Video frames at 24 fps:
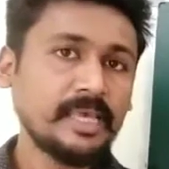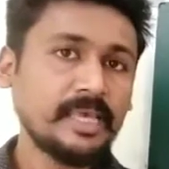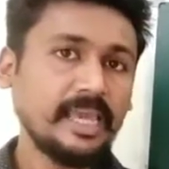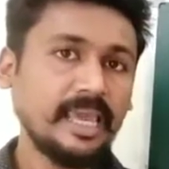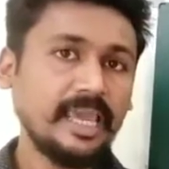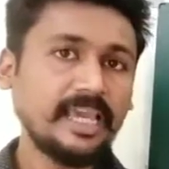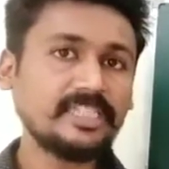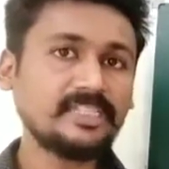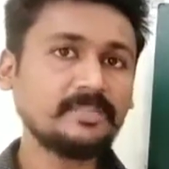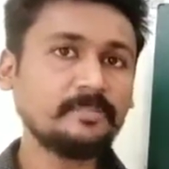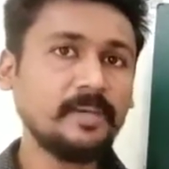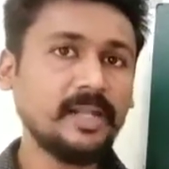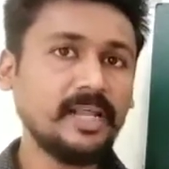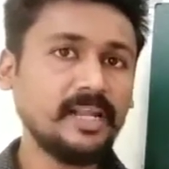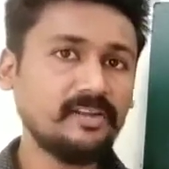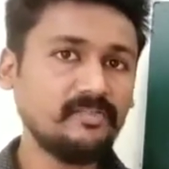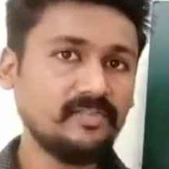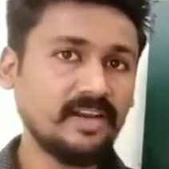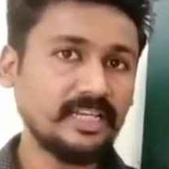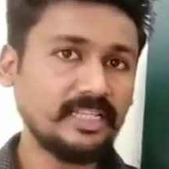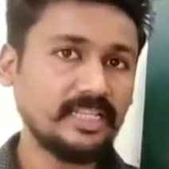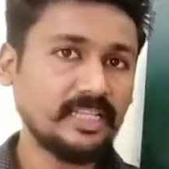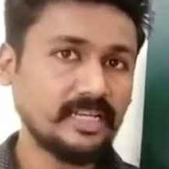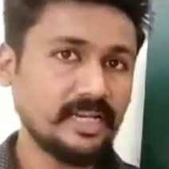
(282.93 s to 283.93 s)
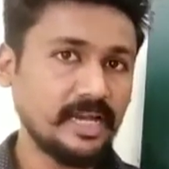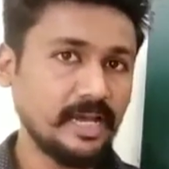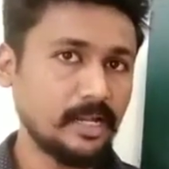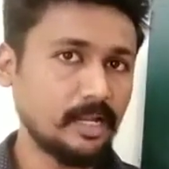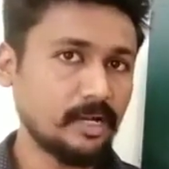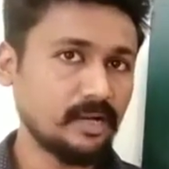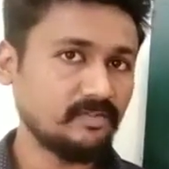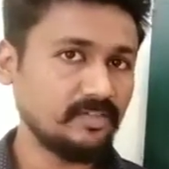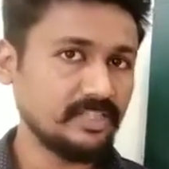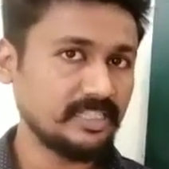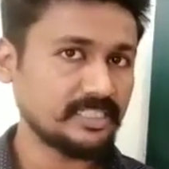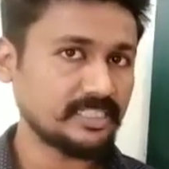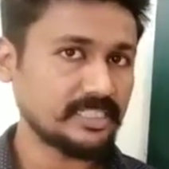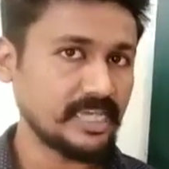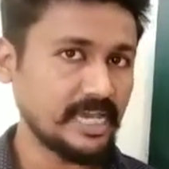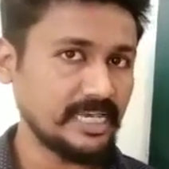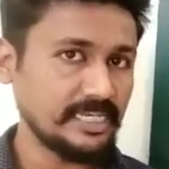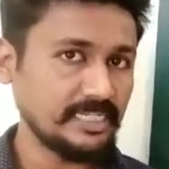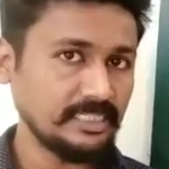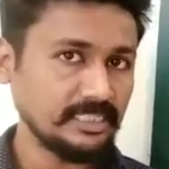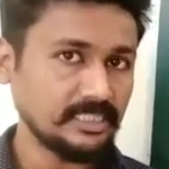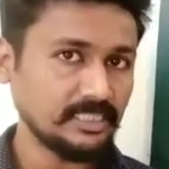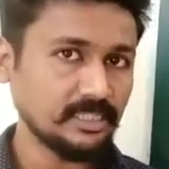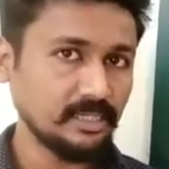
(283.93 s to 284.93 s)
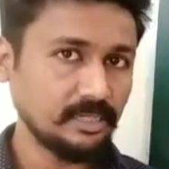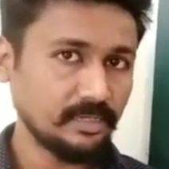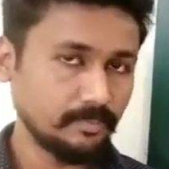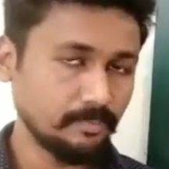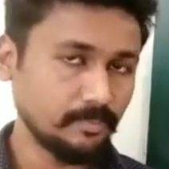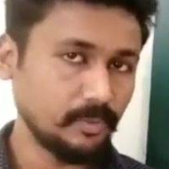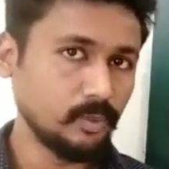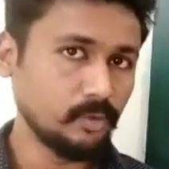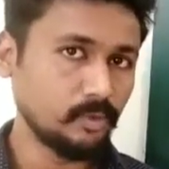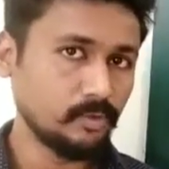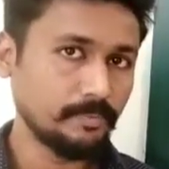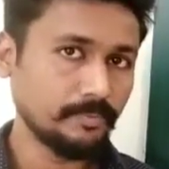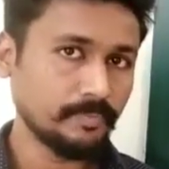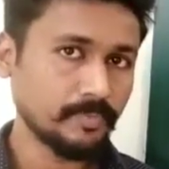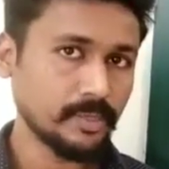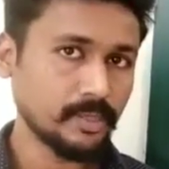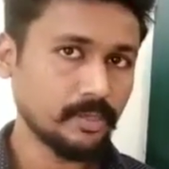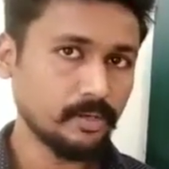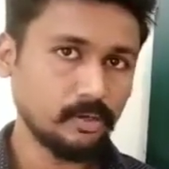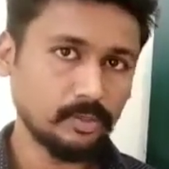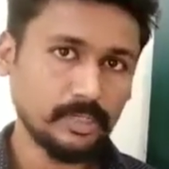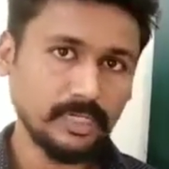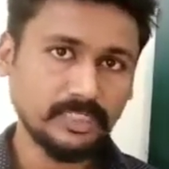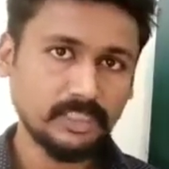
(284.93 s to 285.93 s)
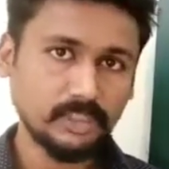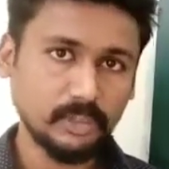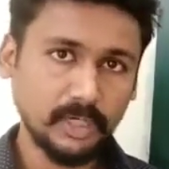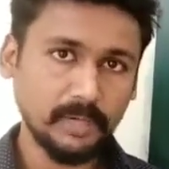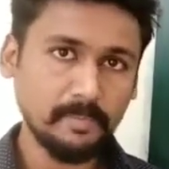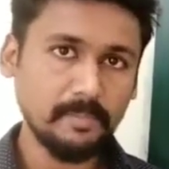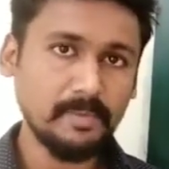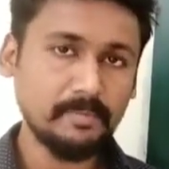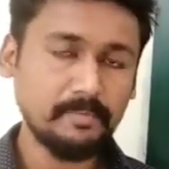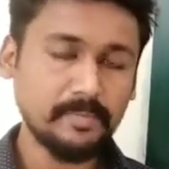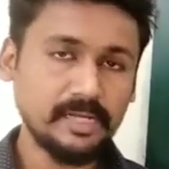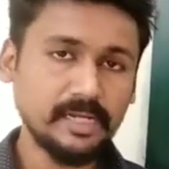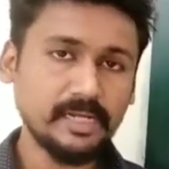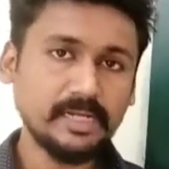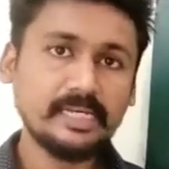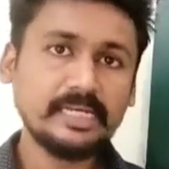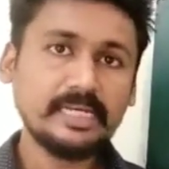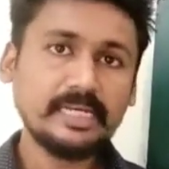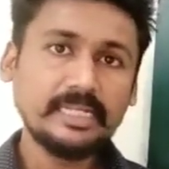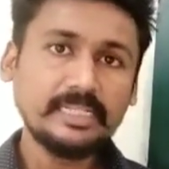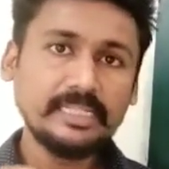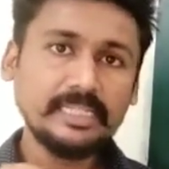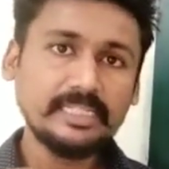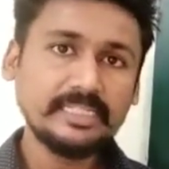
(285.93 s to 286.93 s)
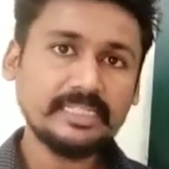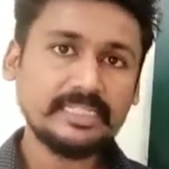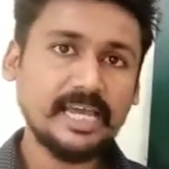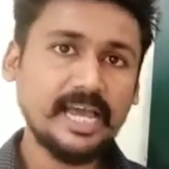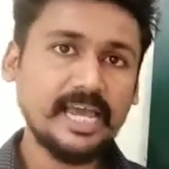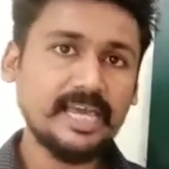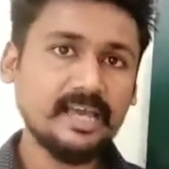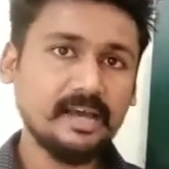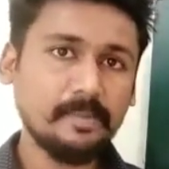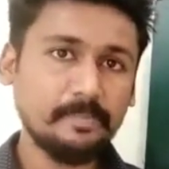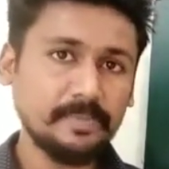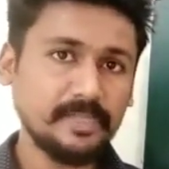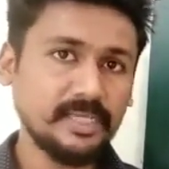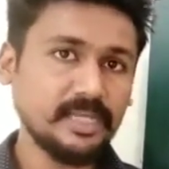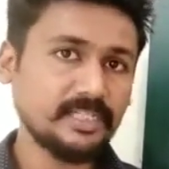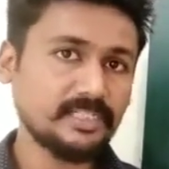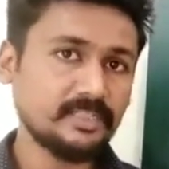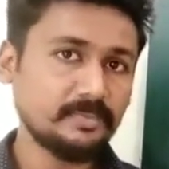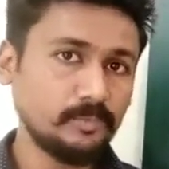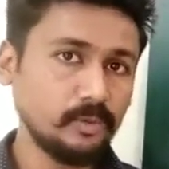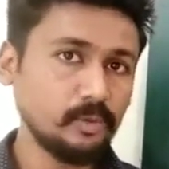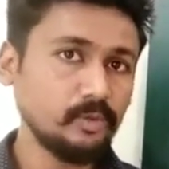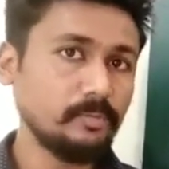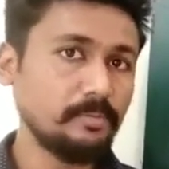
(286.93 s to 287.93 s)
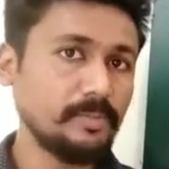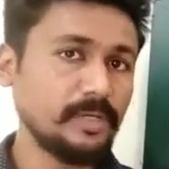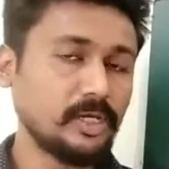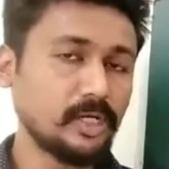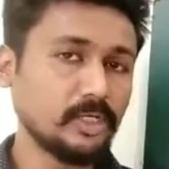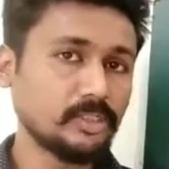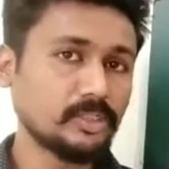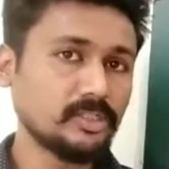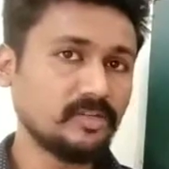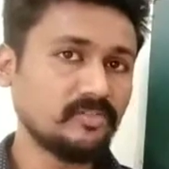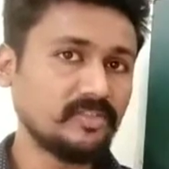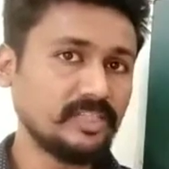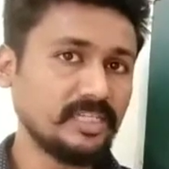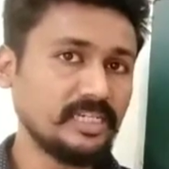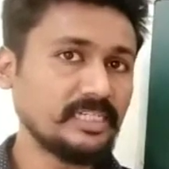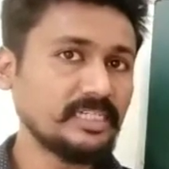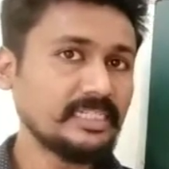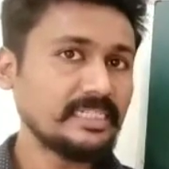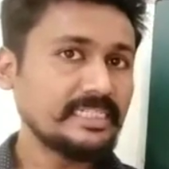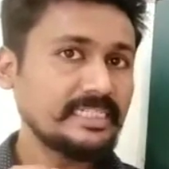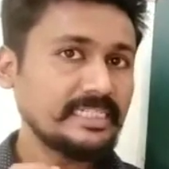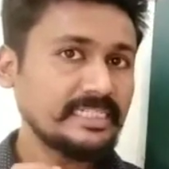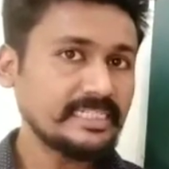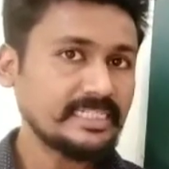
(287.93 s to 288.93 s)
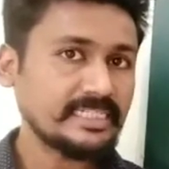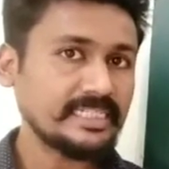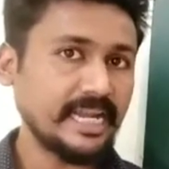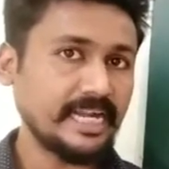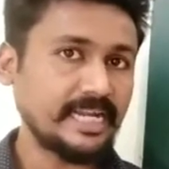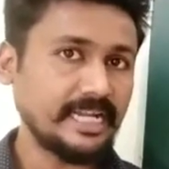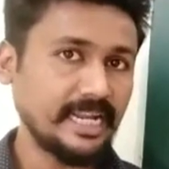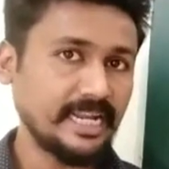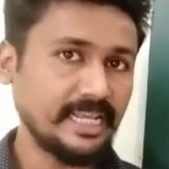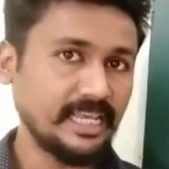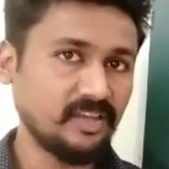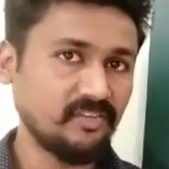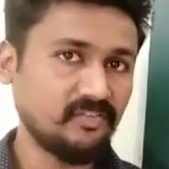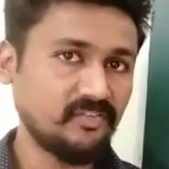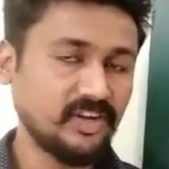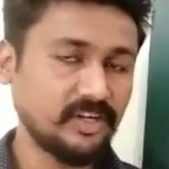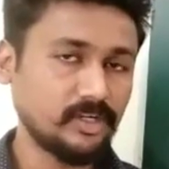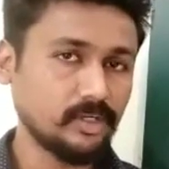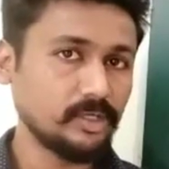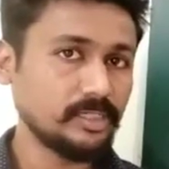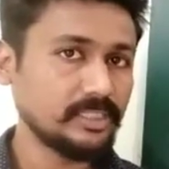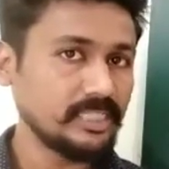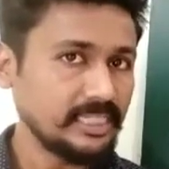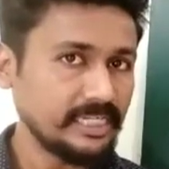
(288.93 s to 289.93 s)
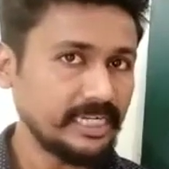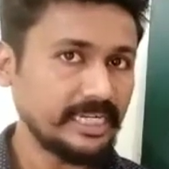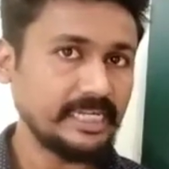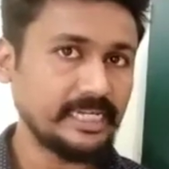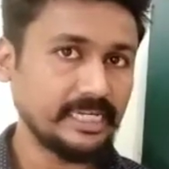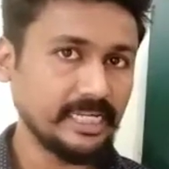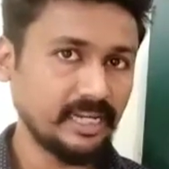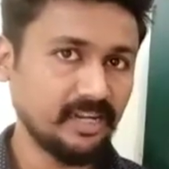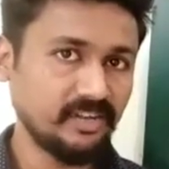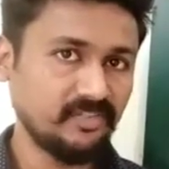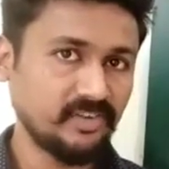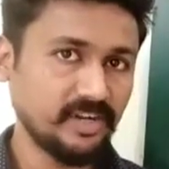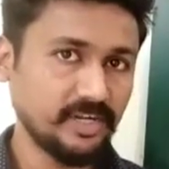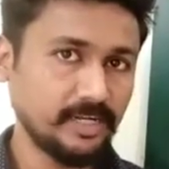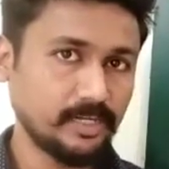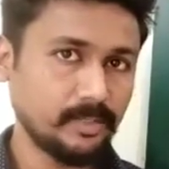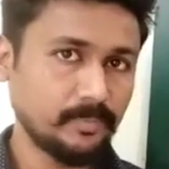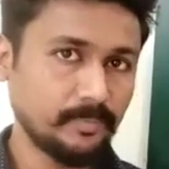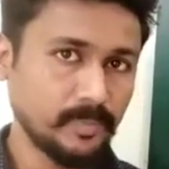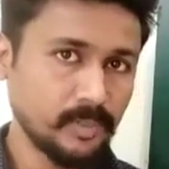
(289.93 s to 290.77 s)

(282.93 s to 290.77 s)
Explain why the color of the sky is blue. Okay, so remember, the sky appears blue because of the scattering effect or the Kindle effect.